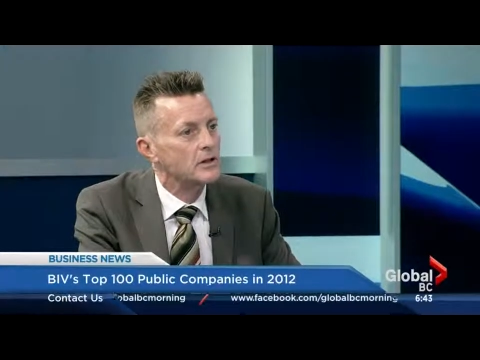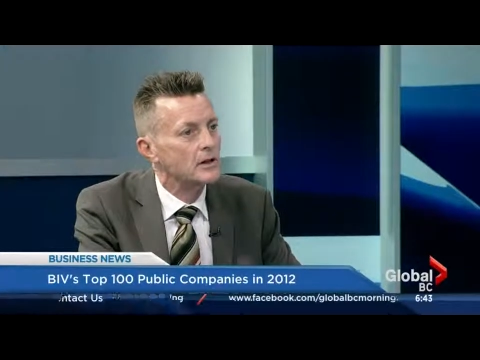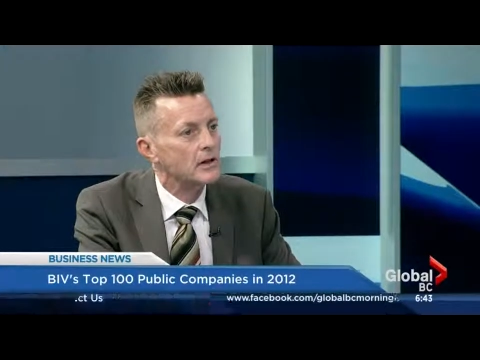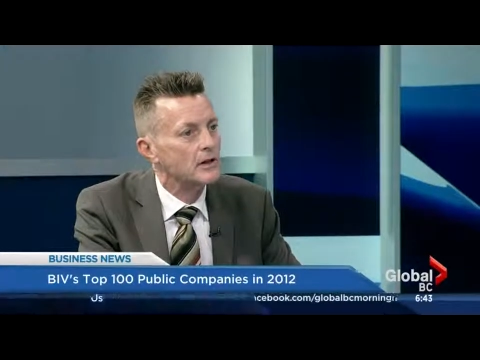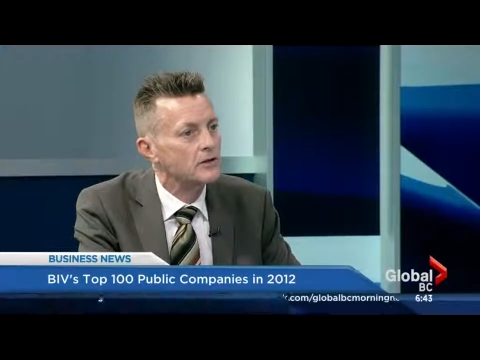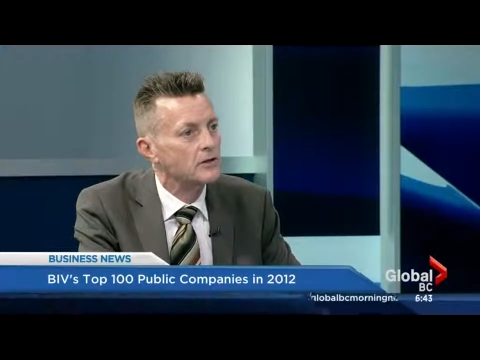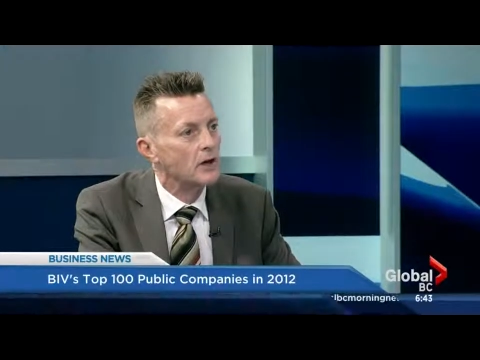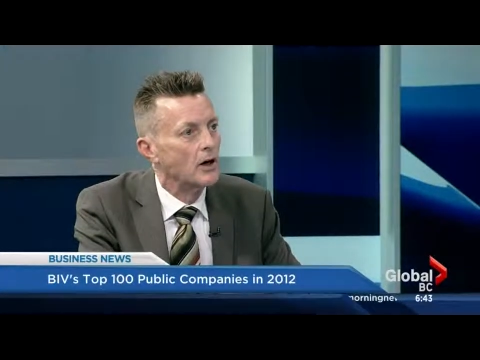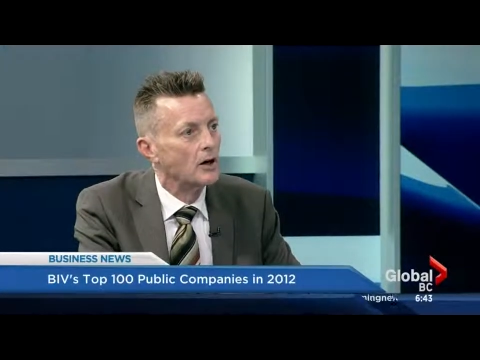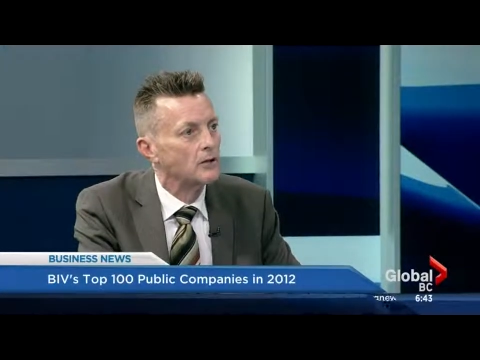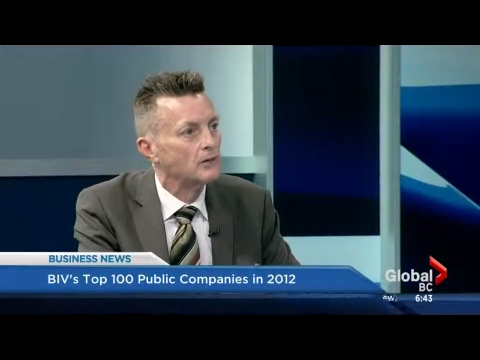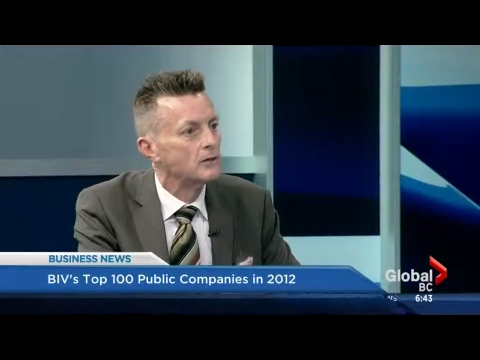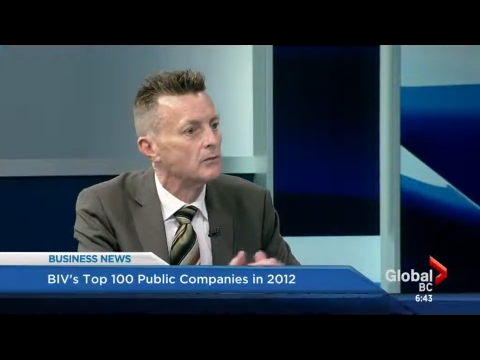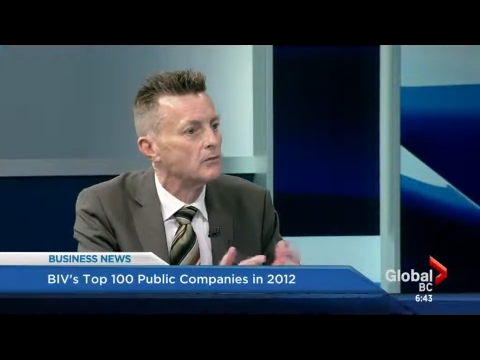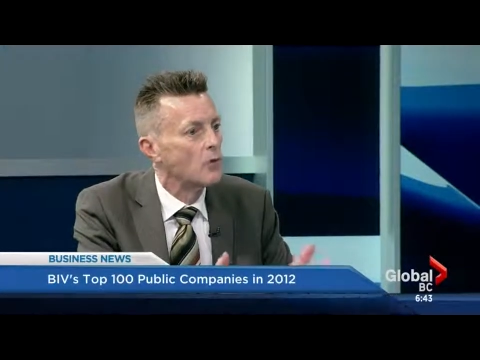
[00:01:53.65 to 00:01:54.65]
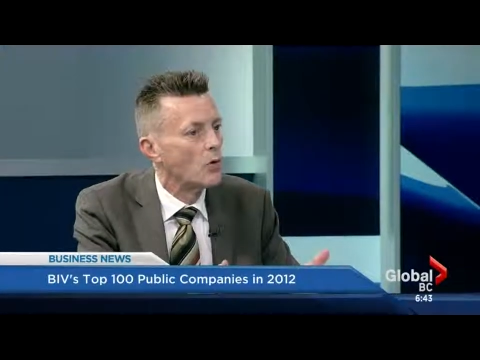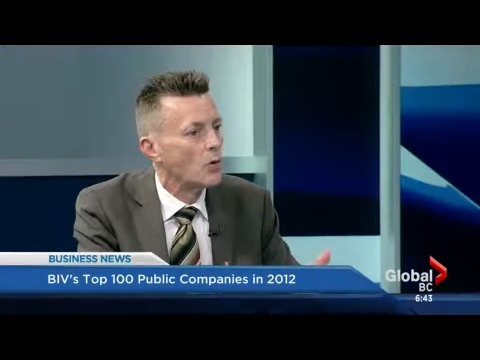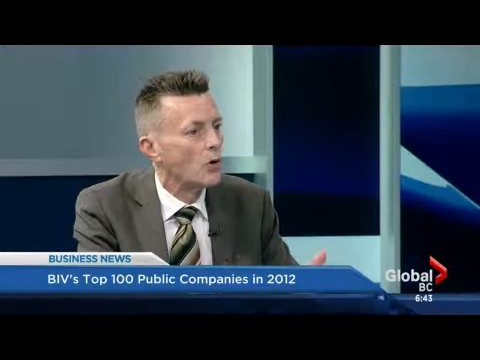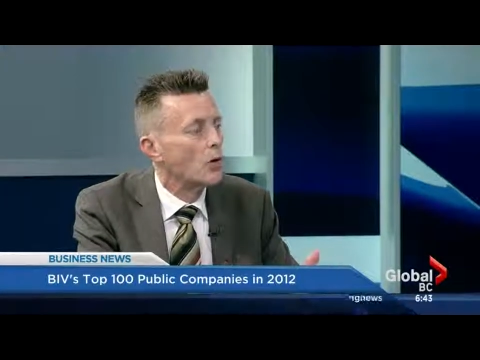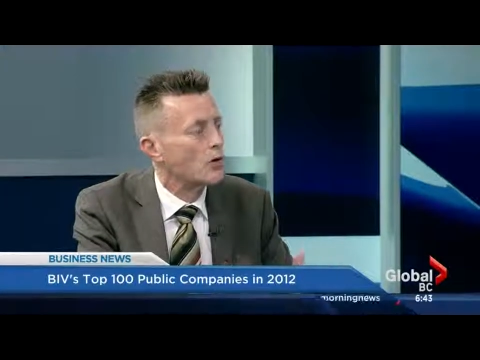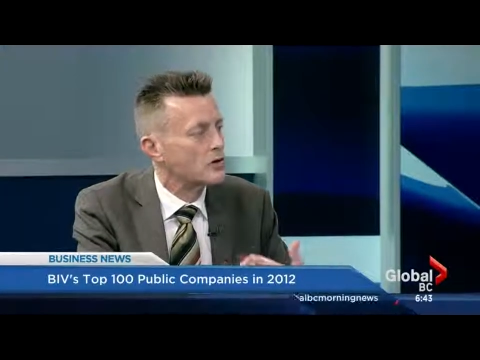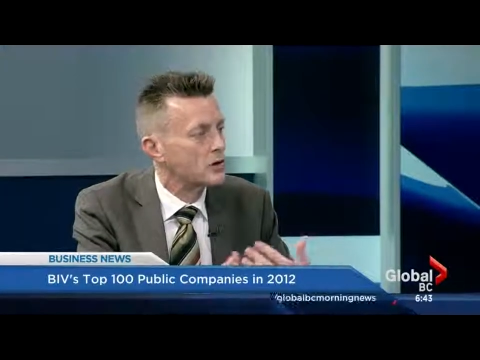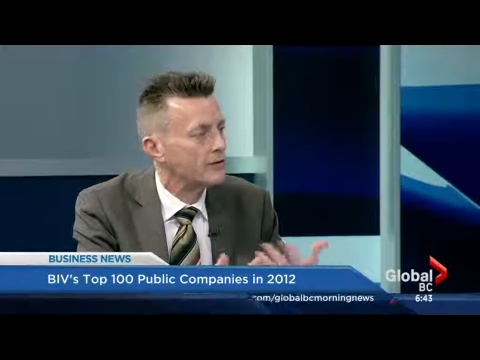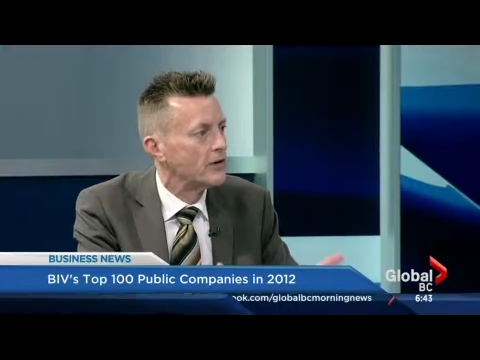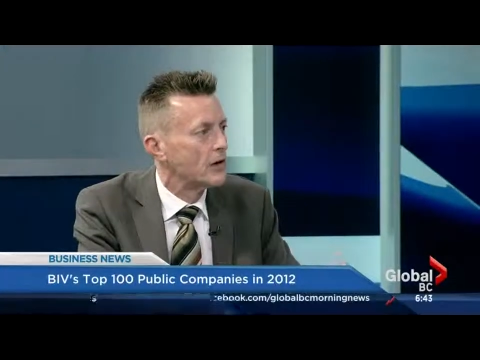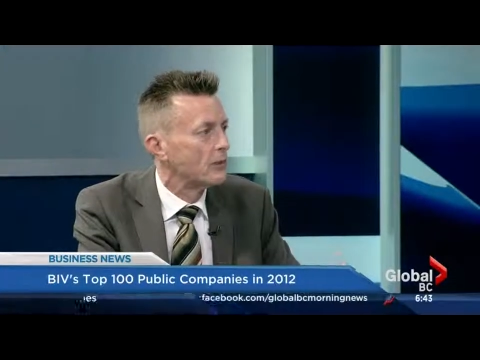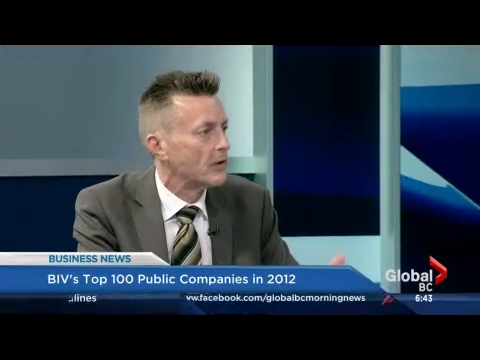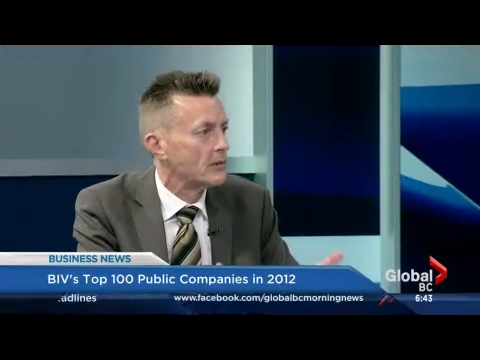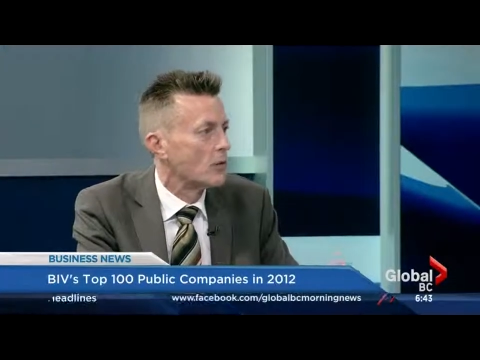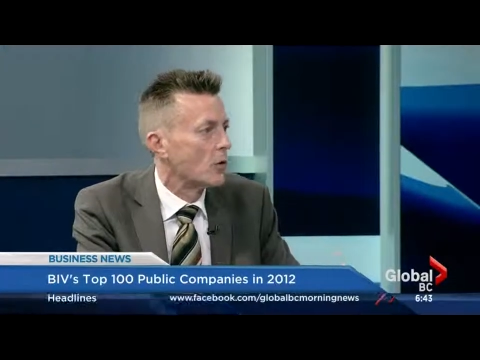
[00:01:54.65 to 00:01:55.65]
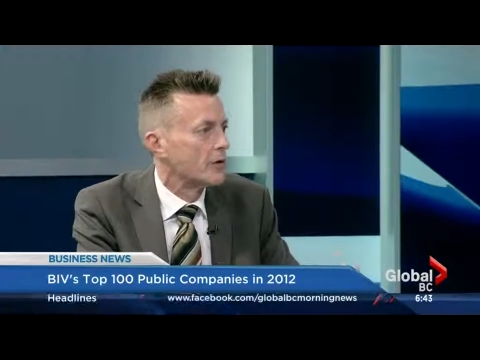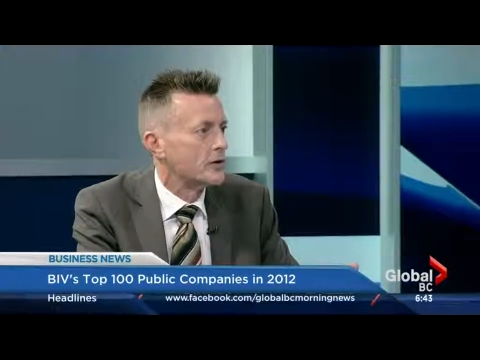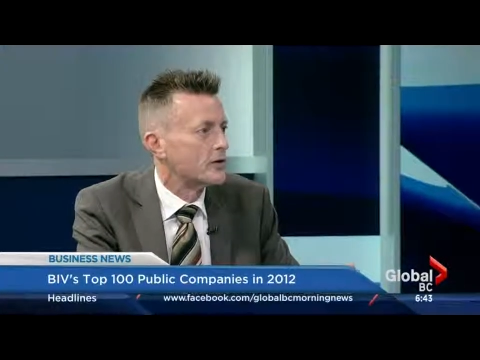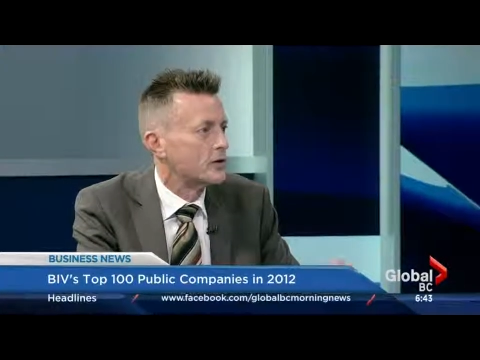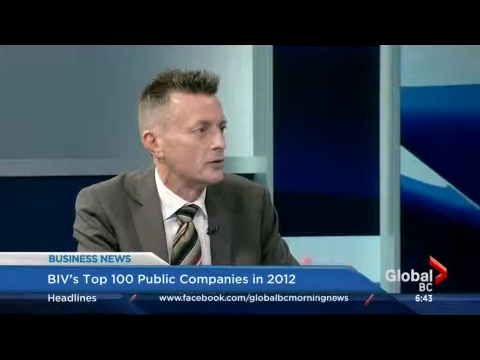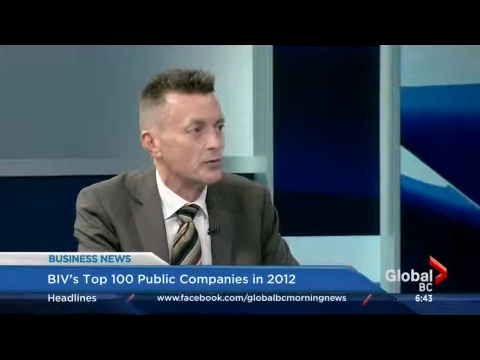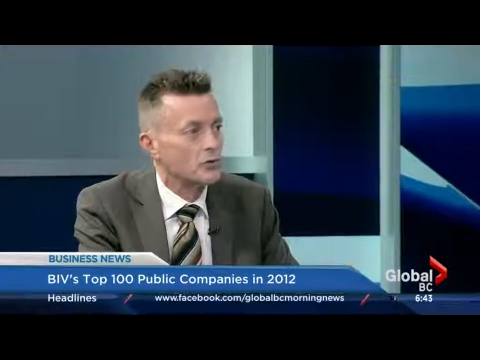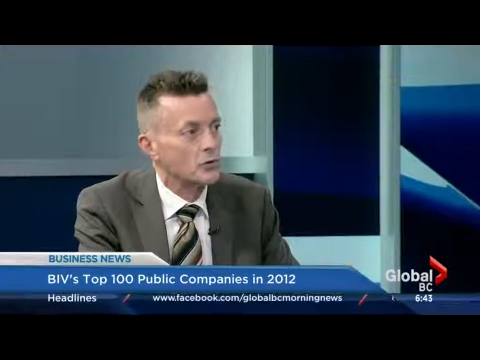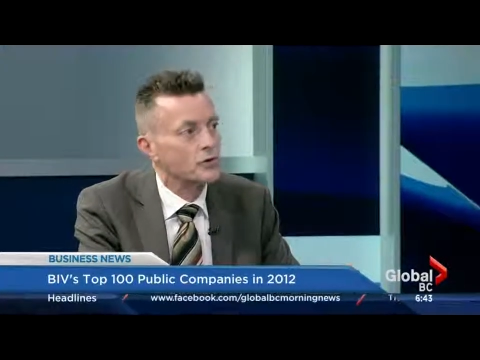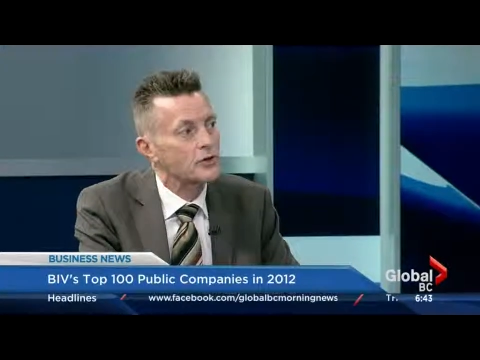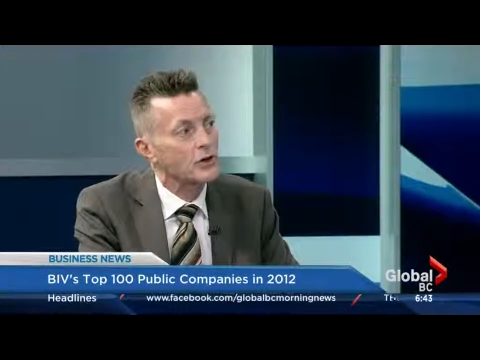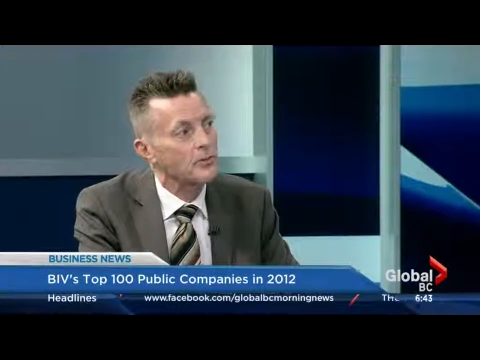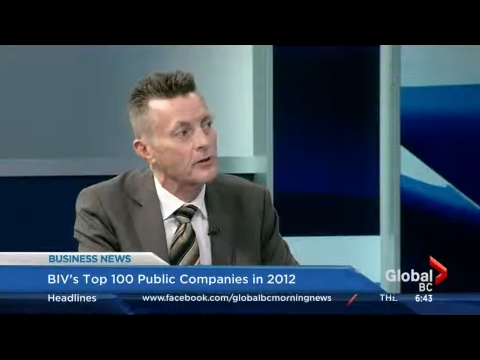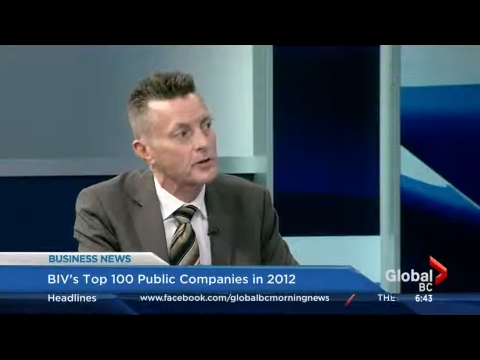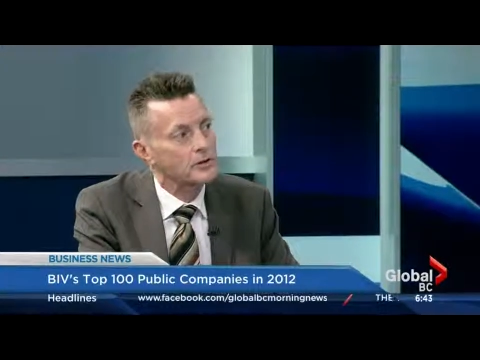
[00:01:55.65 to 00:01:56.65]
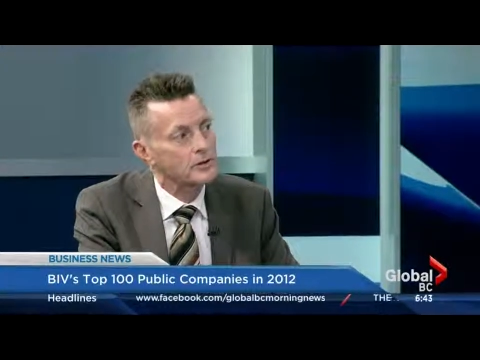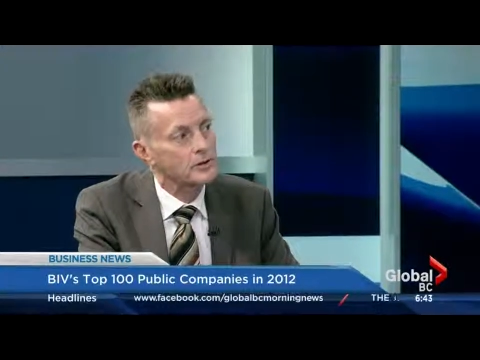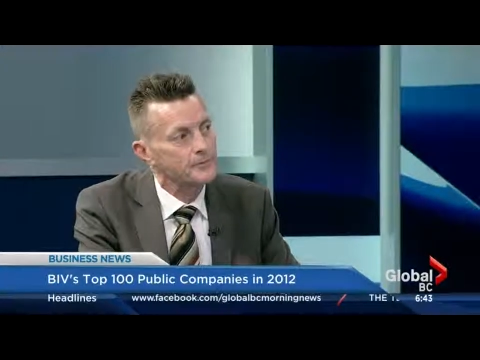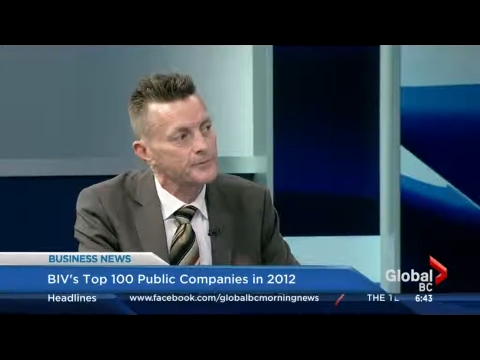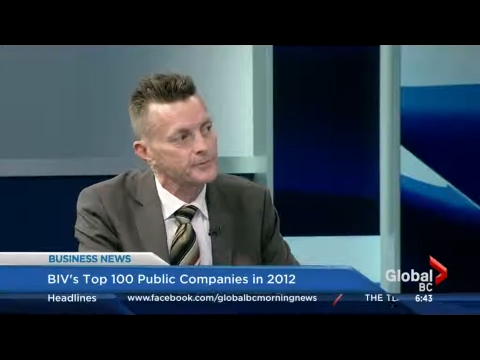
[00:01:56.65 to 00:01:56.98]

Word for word: has got more or is developing more than just resource companies. Yeah.